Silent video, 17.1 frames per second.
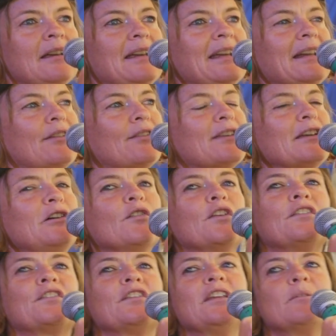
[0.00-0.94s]
It's
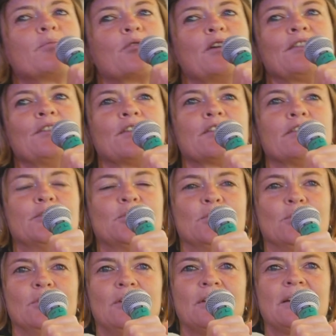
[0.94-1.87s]
stillness in the presence of
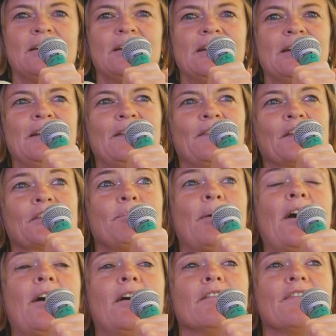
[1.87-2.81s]
all that's
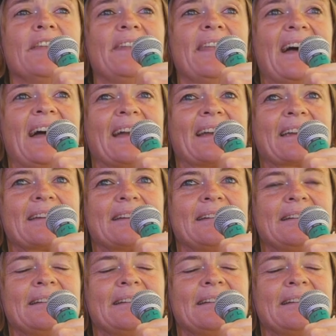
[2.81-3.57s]
part of the knack.